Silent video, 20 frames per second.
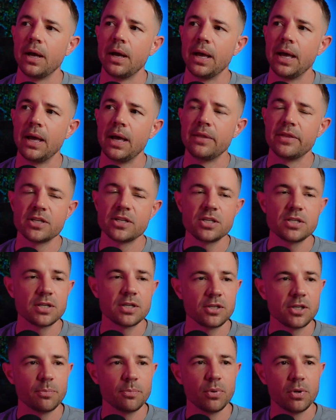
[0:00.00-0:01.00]
And this is a
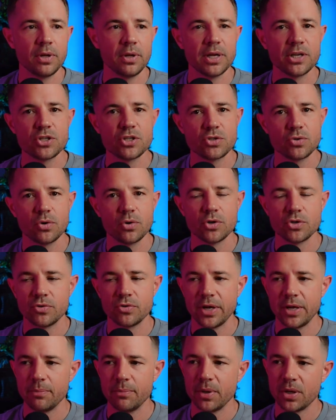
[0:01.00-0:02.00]
double-edged sword,
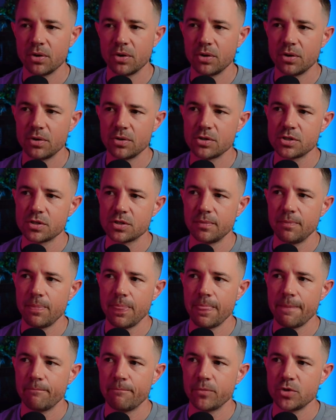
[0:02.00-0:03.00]
right? Because
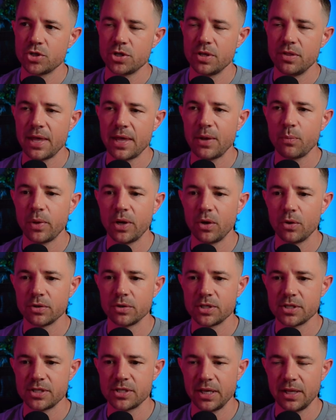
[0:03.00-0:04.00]
she then went on
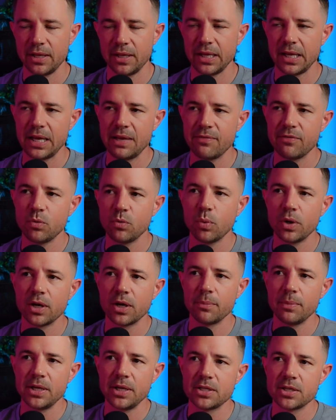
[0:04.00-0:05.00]
to say, like, even when
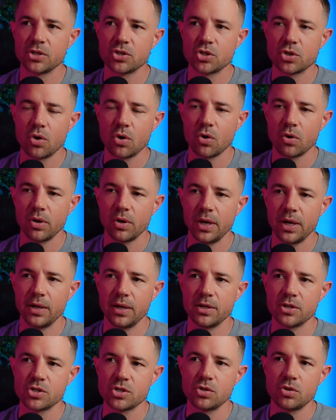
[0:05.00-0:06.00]
I'm eating chocolate and
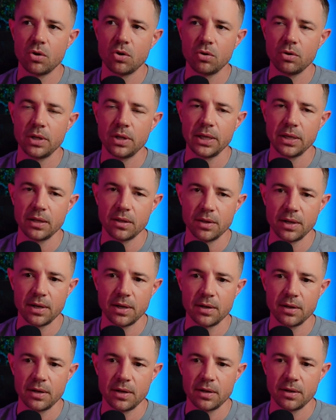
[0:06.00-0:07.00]
it's not like that,
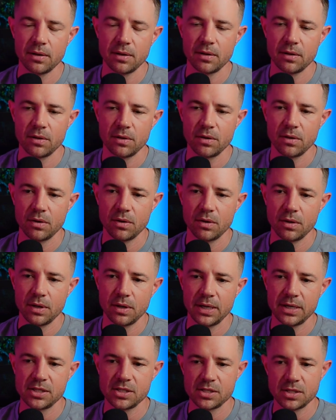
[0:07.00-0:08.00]

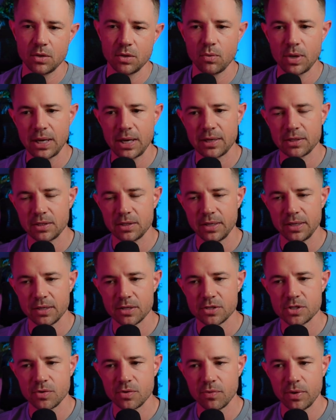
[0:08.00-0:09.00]
I still act like
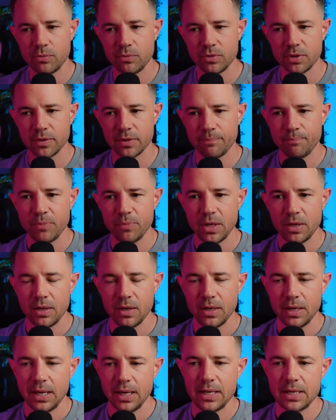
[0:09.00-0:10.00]
this around it.
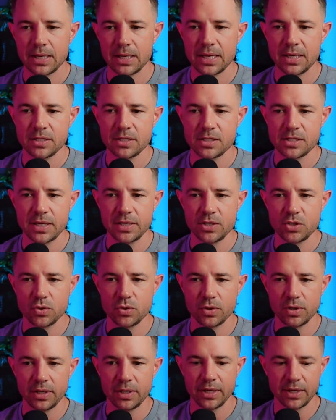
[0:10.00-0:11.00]
And I kind of said to
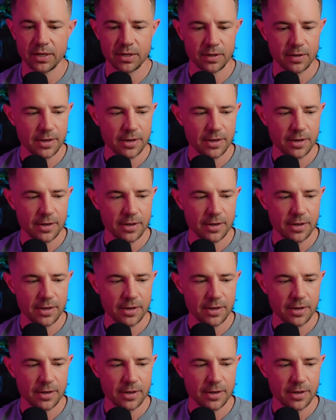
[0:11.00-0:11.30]
her, like,